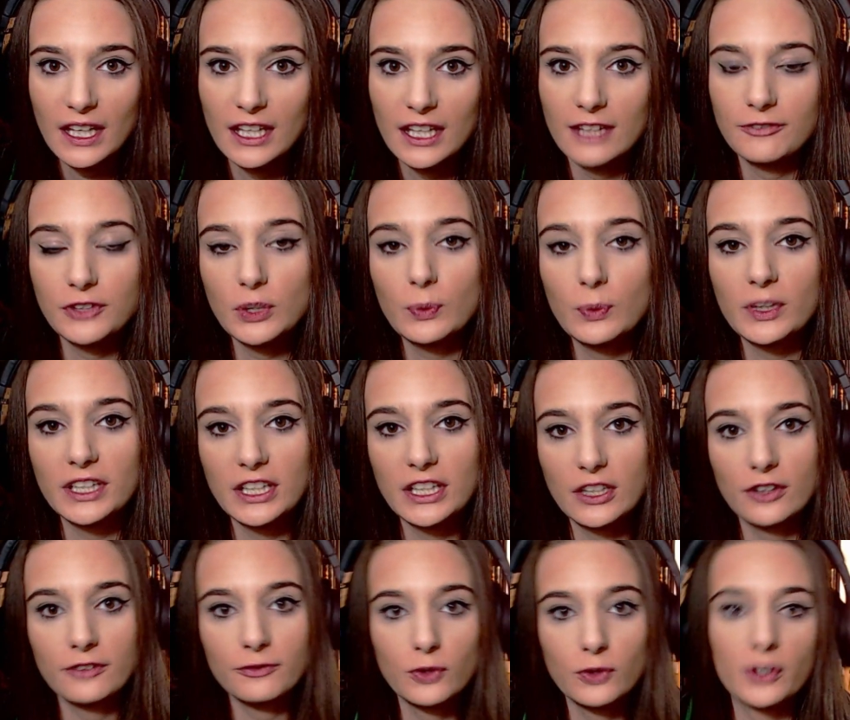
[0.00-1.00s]
If you were
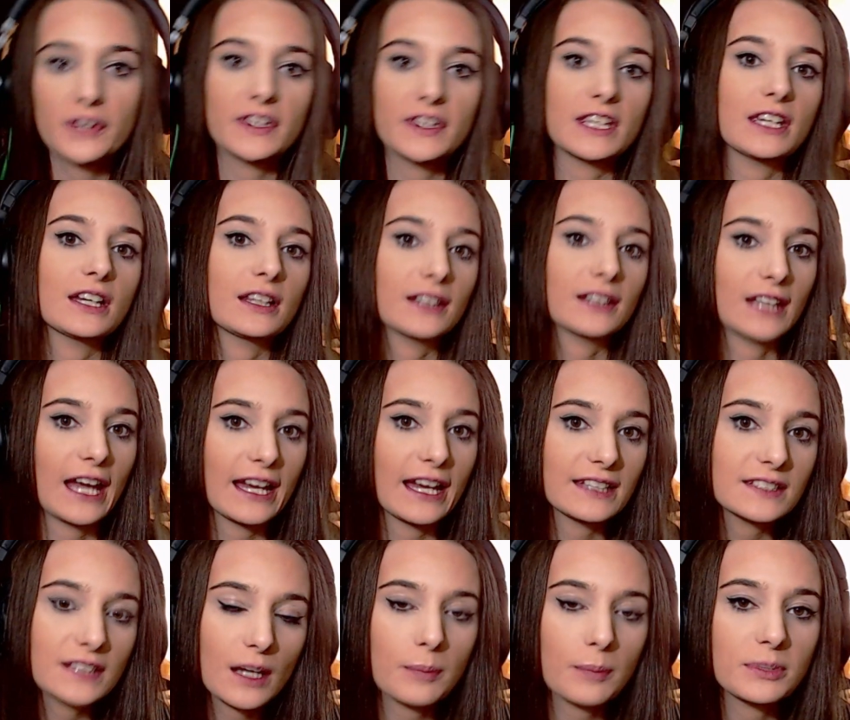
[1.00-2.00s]
here for the
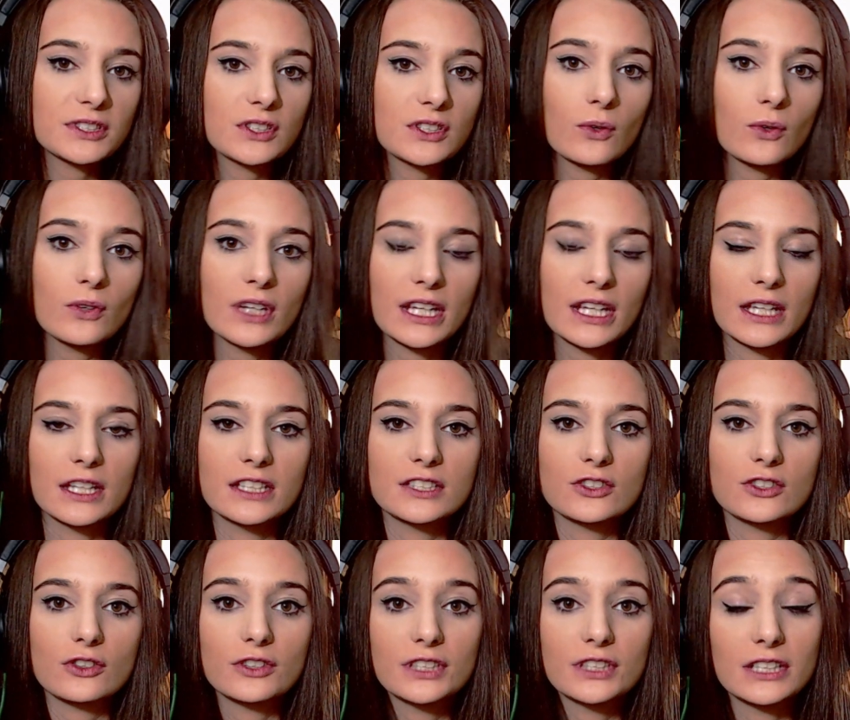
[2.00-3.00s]
last episode, it
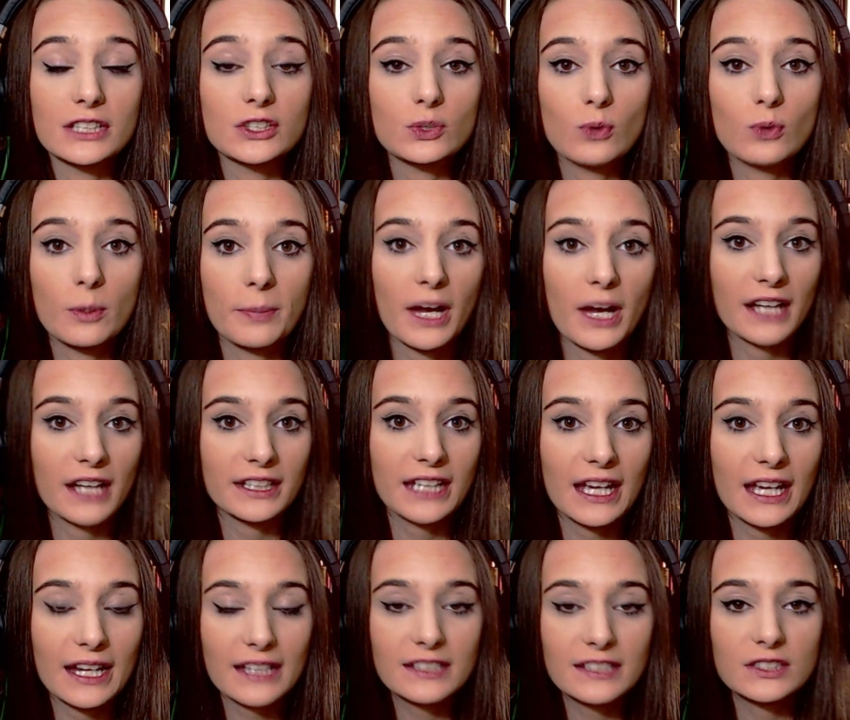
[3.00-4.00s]
turned into a
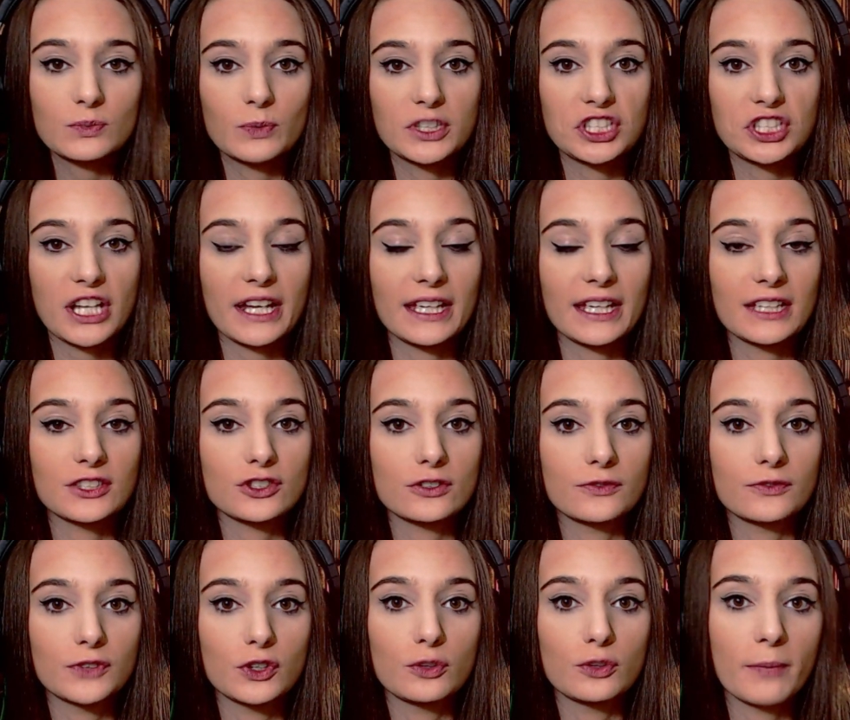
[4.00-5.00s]
podcast, which I
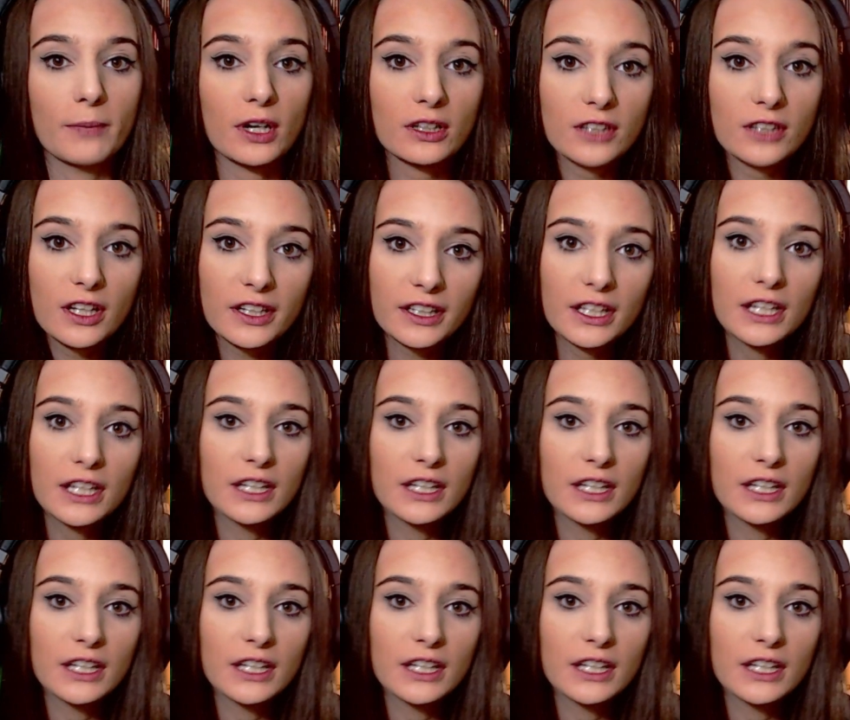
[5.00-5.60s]
interviewed Muckluck.